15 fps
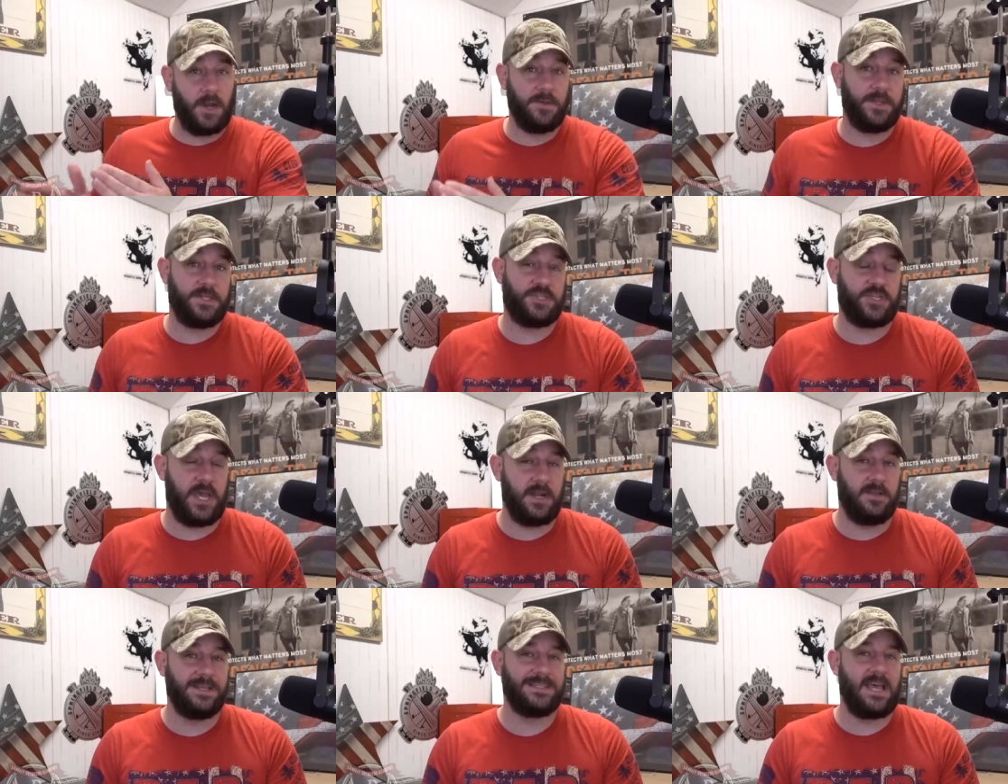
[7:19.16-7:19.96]
on this
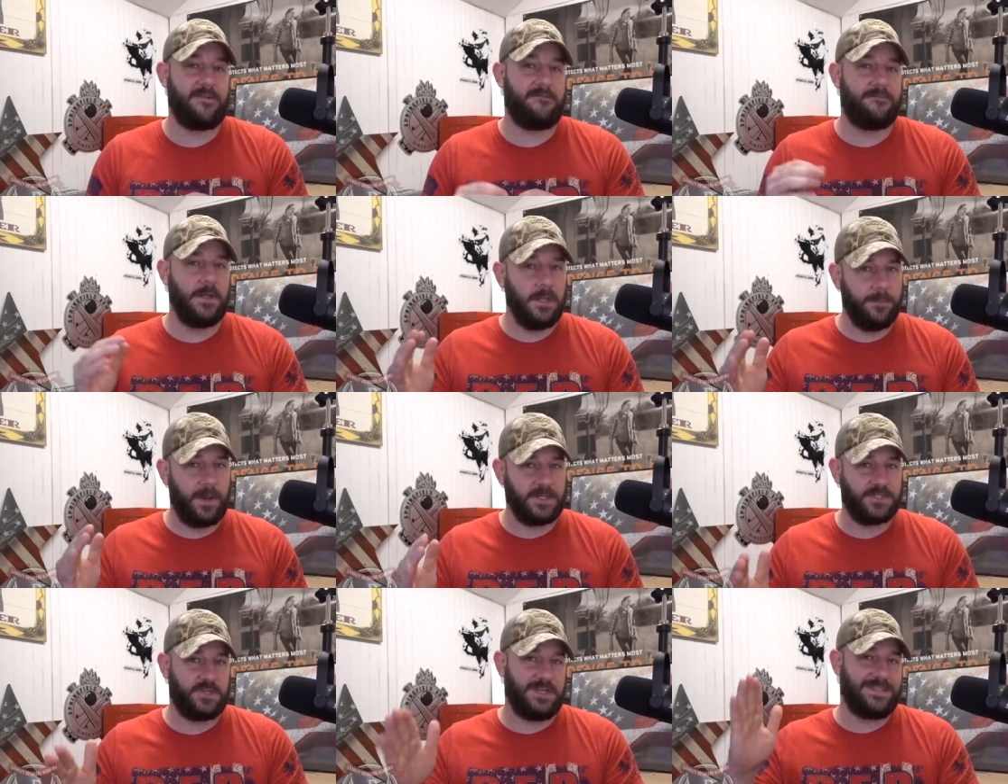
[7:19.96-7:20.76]
channel is that
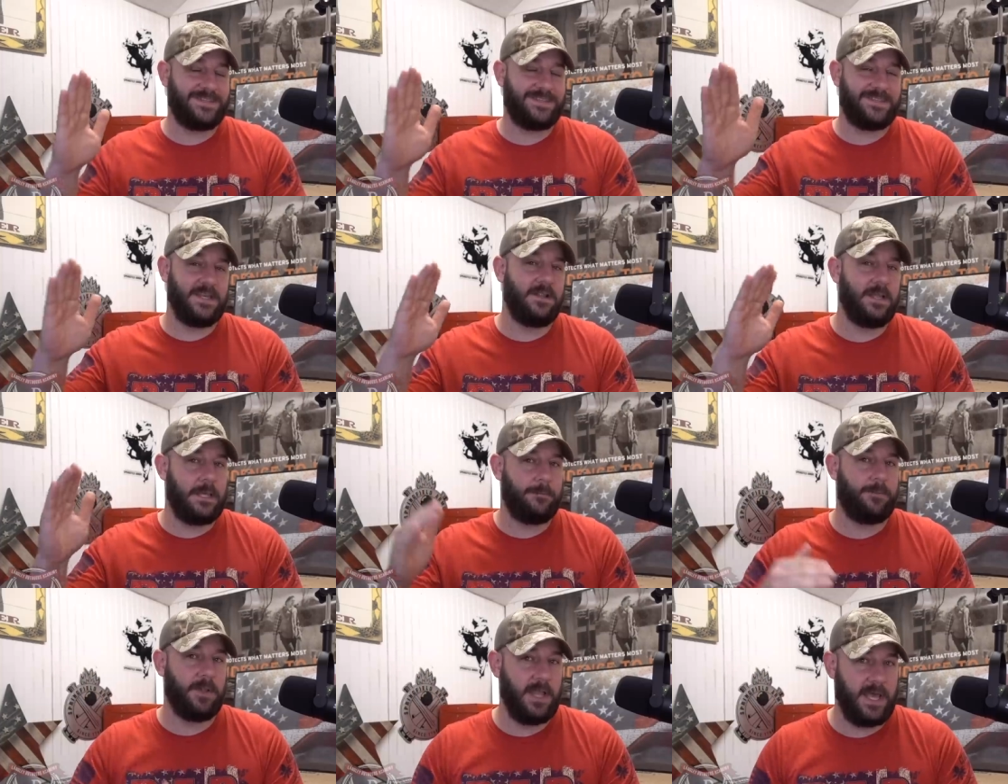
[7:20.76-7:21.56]
filibuster is still
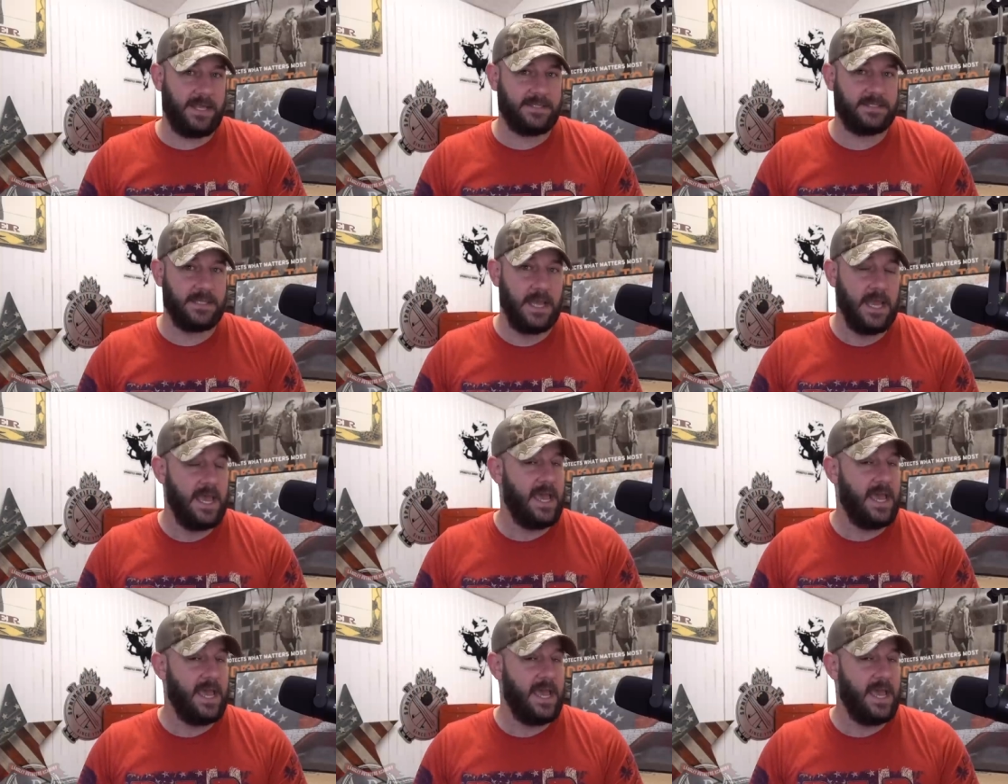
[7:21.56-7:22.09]
in place.